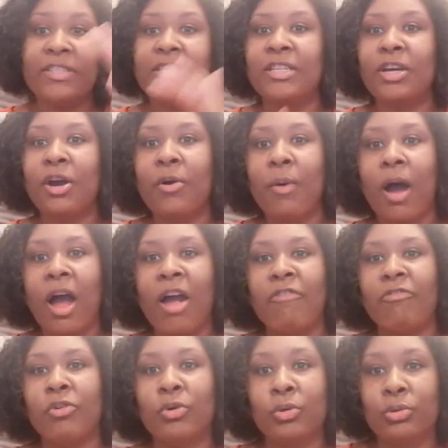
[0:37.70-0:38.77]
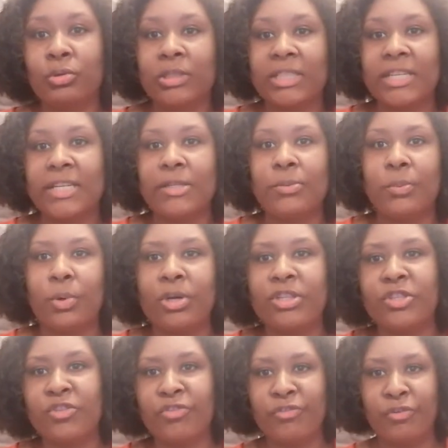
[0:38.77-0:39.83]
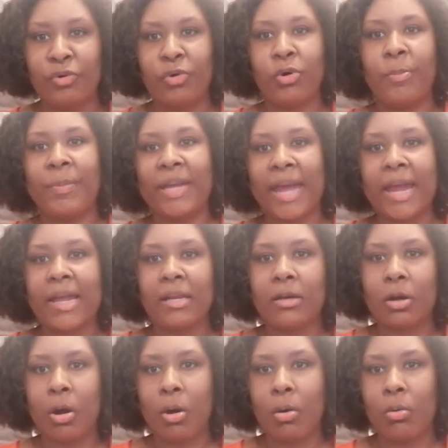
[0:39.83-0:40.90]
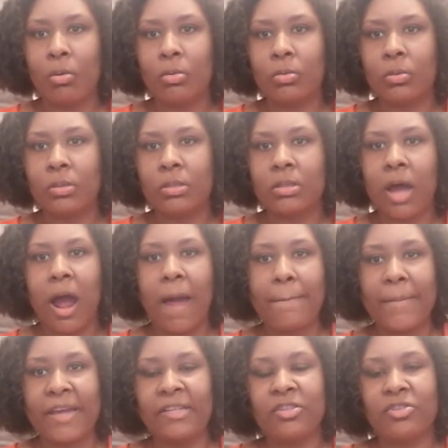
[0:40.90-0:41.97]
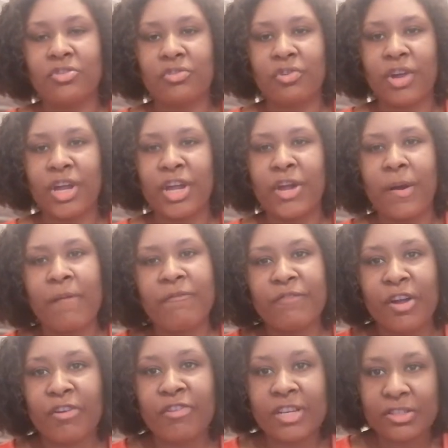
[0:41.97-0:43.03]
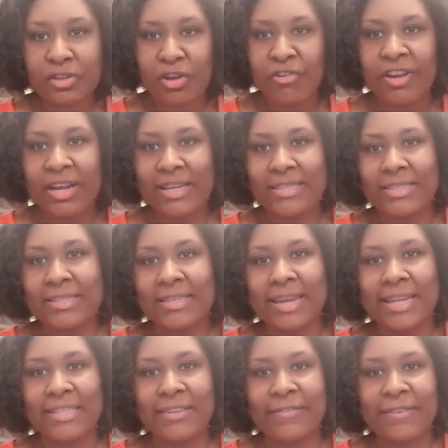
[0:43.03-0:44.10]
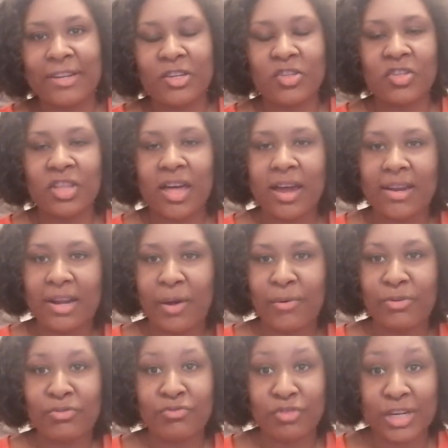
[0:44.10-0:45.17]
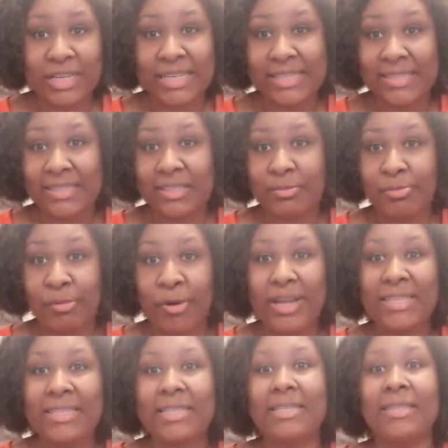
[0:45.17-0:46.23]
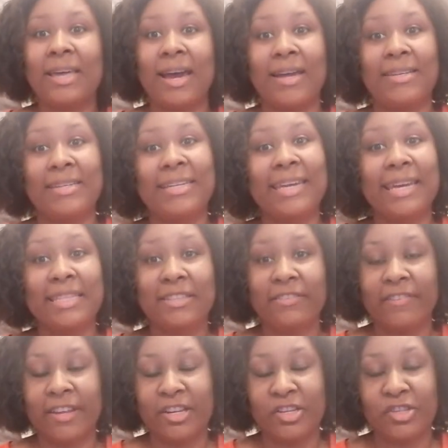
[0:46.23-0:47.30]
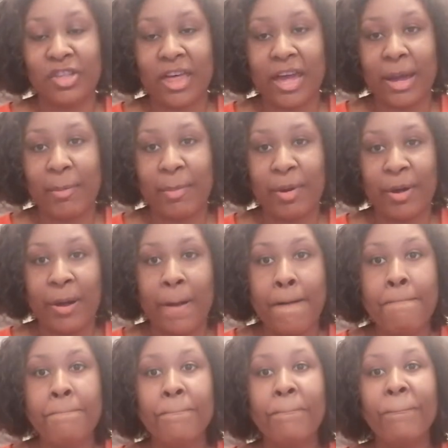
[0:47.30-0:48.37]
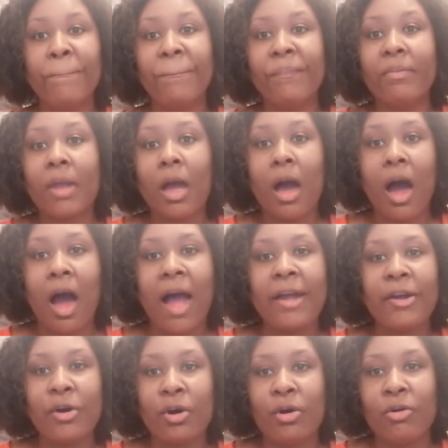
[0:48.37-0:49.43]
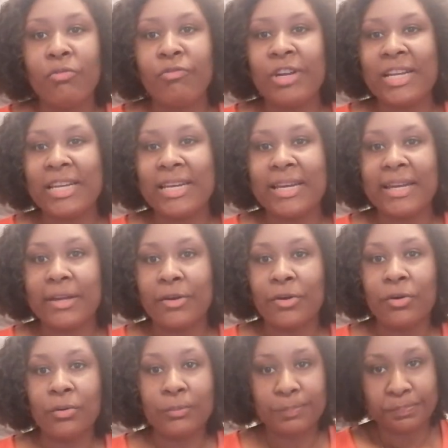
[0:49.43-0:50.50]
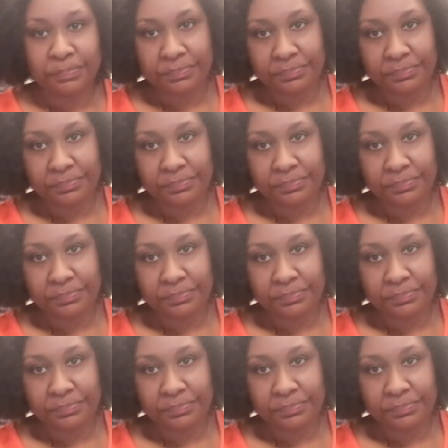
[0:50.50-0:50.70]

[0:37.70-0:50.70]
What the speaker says: video I recorded was for Michaela Cole's I Made a Story. I'm very sorry I didn't get to finish that, and I was really disappointed that I didn't get to finish that, but I got really ill,